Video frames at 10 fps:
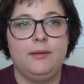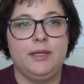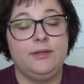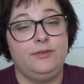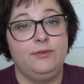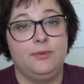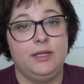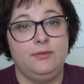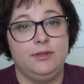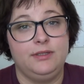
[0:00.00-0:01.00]
because
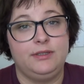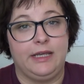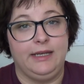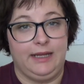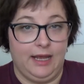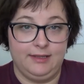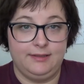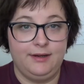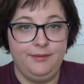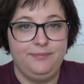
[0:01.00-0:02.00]
nobody wants skin
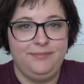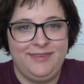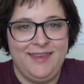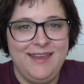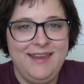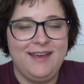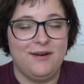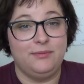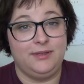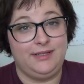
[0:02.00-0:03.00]
cancer,
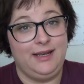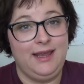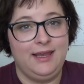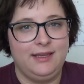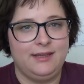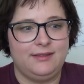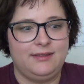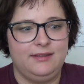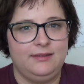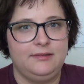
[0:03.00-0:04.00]
obviously,
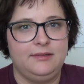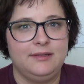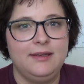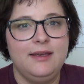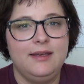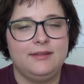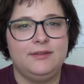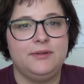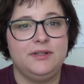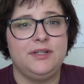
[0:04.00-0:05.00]
because
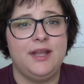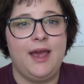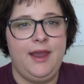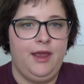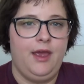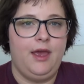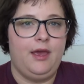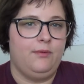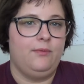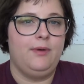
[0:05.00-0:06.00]
don't want to die.
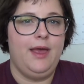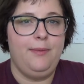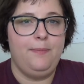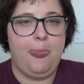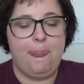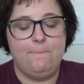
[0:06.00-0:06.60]
Well,